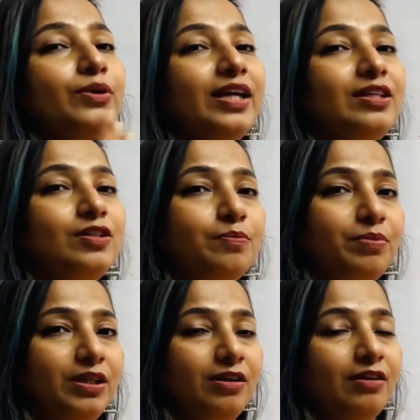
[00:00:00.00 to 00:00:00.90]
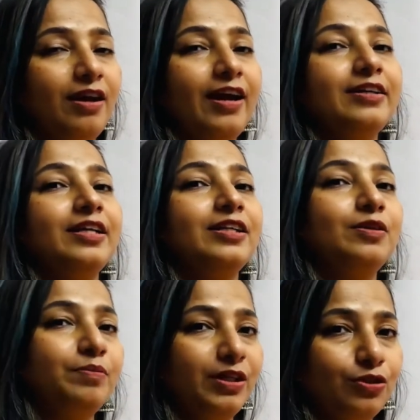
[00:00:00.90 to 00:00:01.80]
ATP and
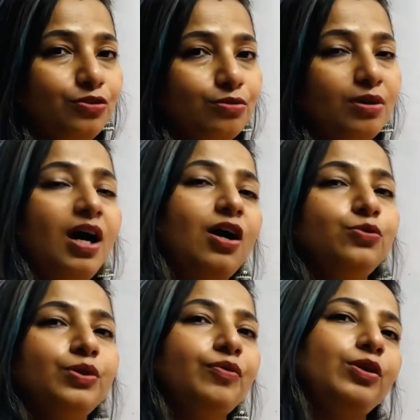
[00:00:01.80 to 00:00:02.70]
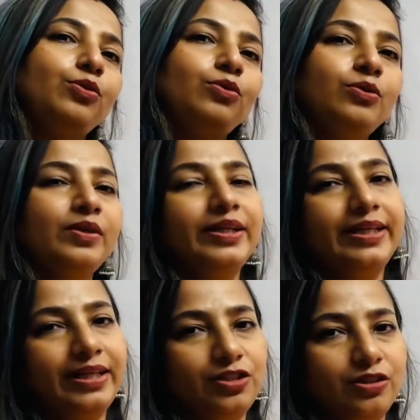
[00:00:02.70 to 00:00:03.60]
NADPH2. How, we will know
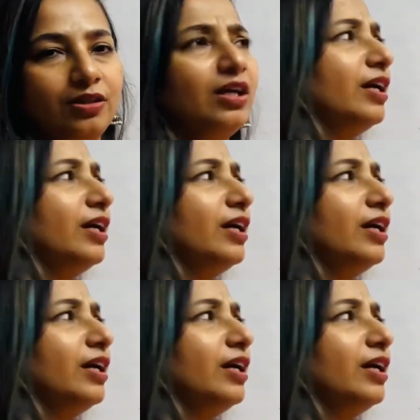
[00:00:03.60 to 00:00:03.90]
later.